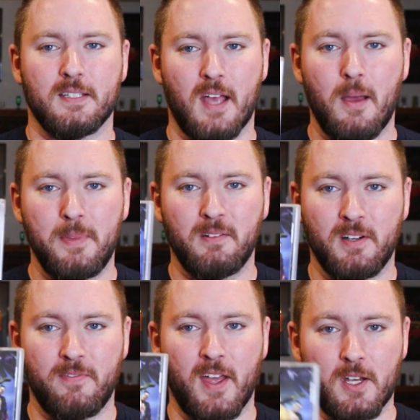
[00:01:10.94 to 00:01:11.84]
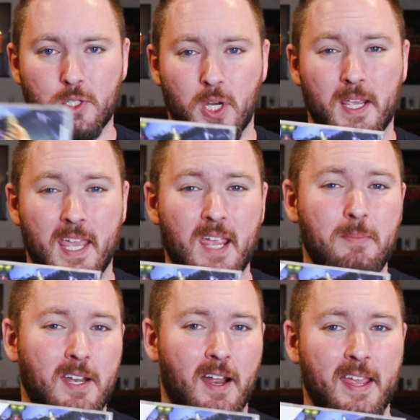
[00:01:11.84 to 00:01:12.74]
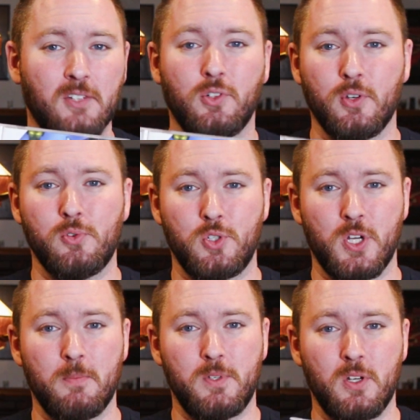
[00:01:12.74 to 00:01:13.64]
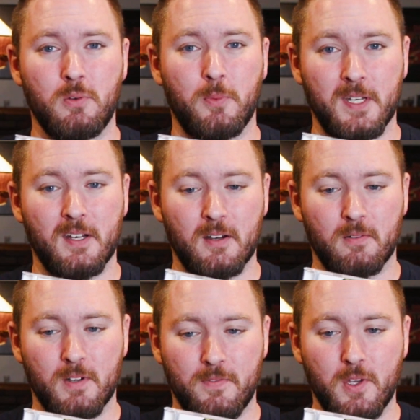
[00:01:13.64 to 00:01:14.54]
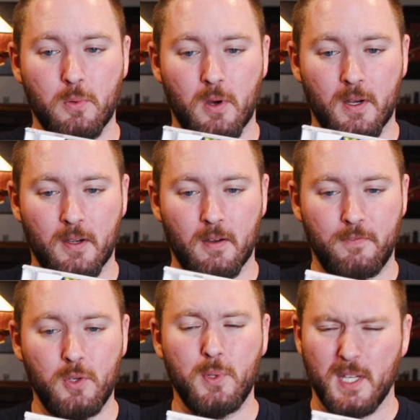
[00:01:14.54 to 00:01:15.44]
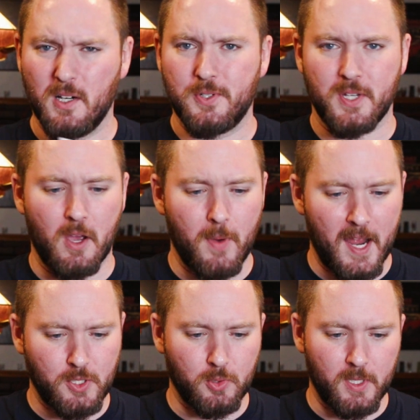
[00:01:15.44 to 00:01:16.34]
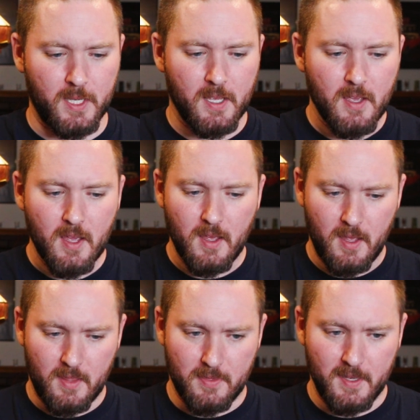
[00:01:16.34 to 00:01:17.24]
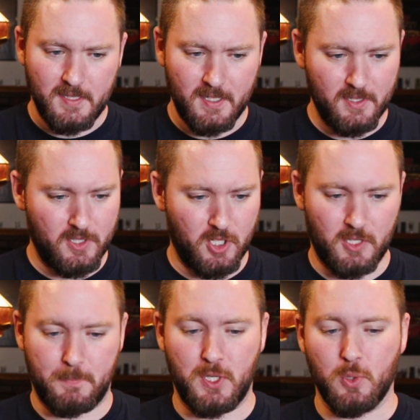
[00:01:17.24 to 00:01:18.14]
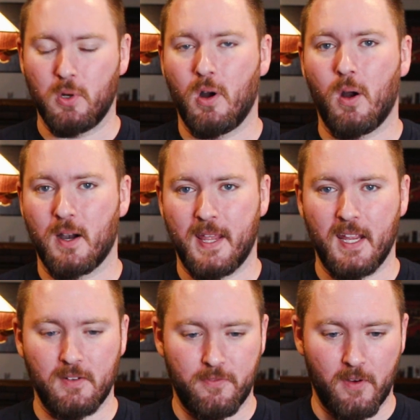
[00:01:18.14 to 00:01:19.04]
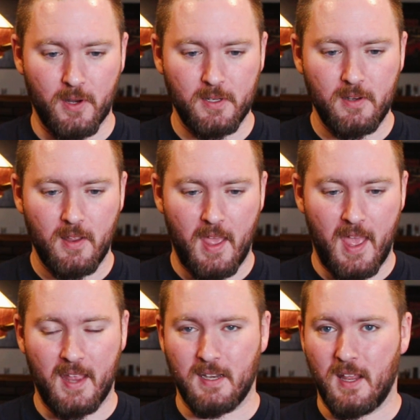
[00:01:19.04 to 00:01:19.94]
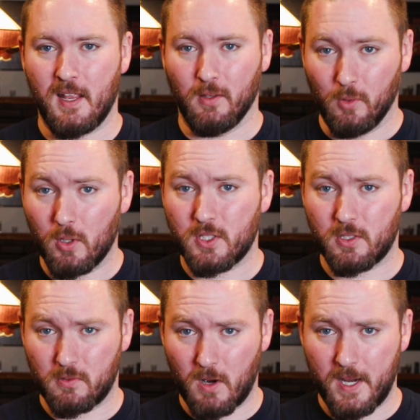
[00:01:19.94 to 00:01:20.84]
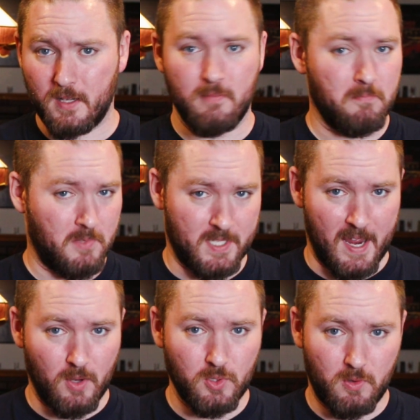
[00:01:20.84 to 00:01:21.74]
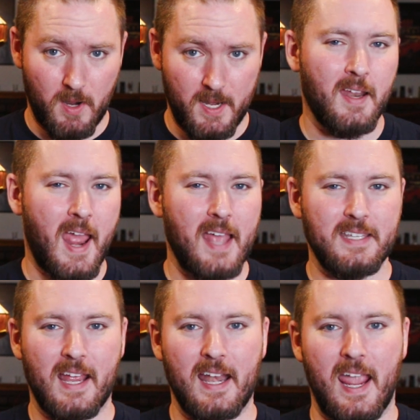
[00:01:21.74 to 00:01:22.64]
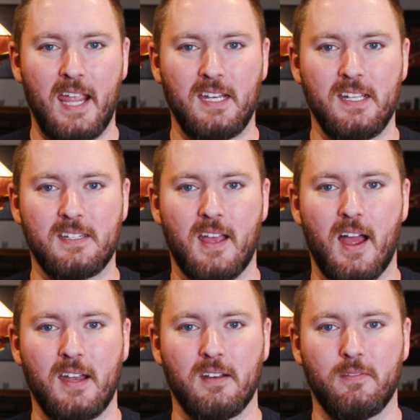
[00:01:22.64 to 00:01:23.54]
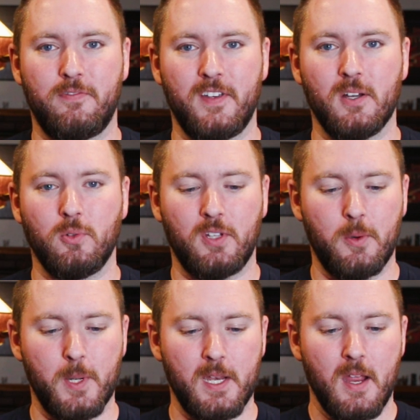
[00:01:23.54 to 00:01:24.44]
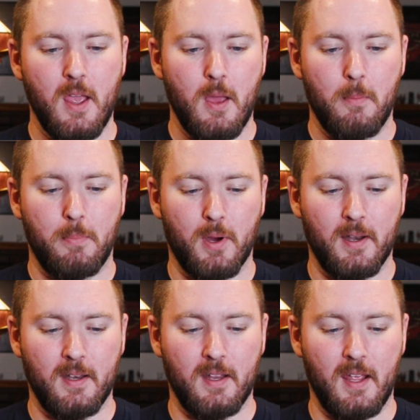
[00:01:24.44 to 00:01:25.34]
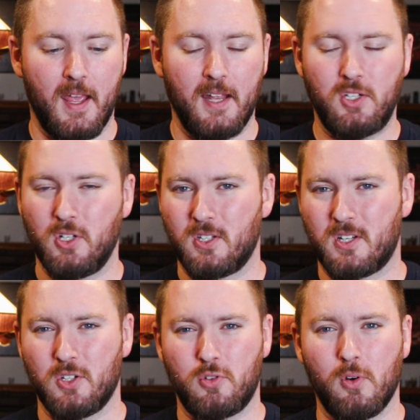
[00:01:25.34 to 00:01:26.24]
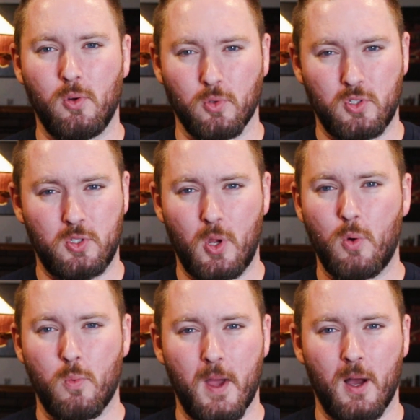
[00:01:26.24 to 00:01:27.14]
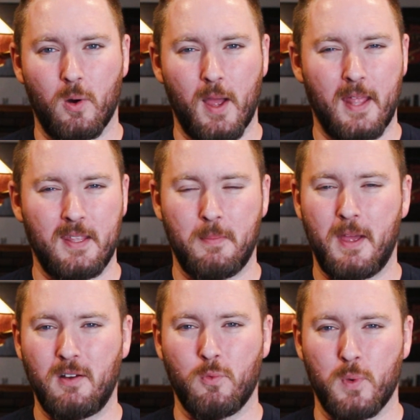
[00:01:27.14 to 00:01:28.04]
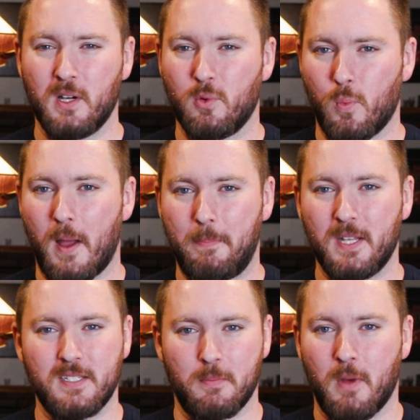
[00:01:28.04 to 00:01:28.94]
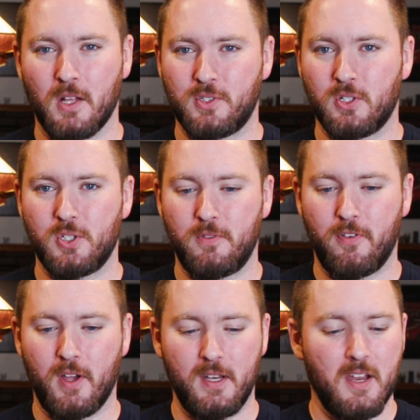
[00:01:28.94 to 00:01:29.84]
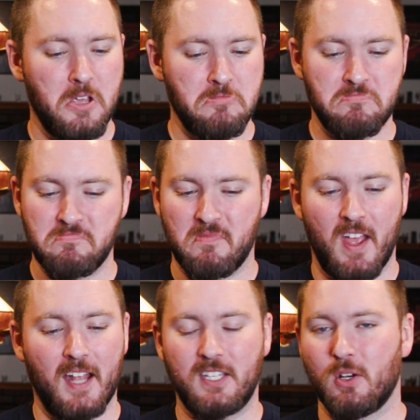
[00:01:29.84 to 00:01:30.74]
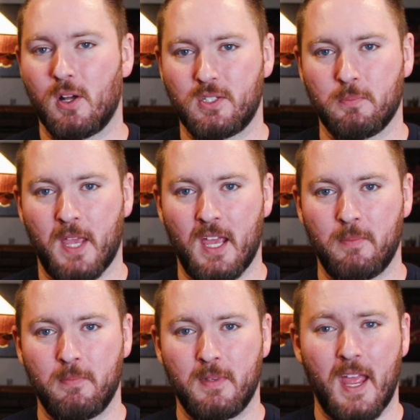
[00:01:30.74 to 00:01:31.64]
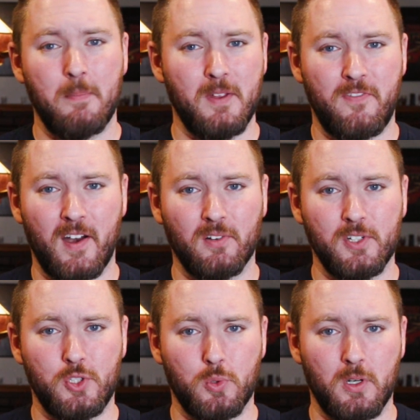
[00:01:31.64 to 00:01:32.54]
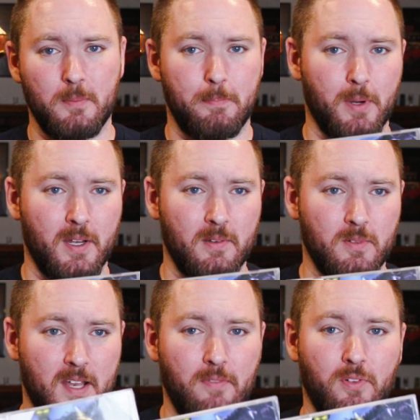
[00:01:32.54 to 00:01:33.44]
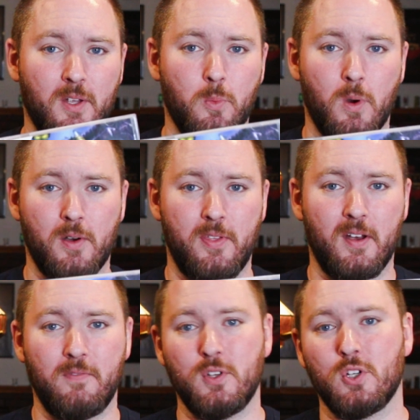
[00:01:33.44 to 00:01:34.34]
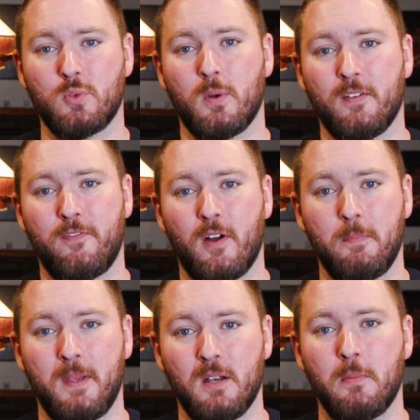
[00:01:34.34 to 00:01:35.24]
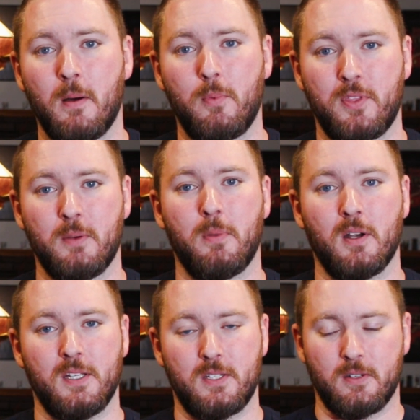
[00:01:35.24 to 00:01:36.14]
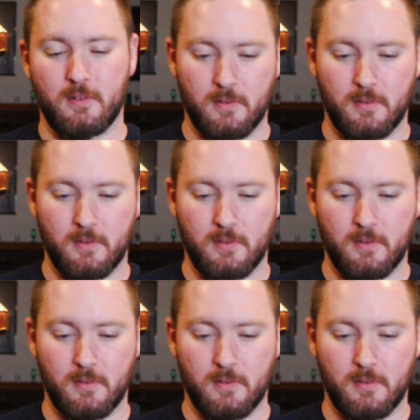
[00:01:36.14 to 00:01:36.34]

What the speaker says: Zombie Revenge, a game that I introduced Jim to and we did a review on a few years ago, actually. This is just pure arcade fun, and it looks great, sounds great. It has that 80s kind of feel to it, but it just controls so well. And the amount of weird weapons and monsters you fight, it's an awesome game. Can be fairly short, but definitely worth it if you just want a fun beat 'em up with your buddies.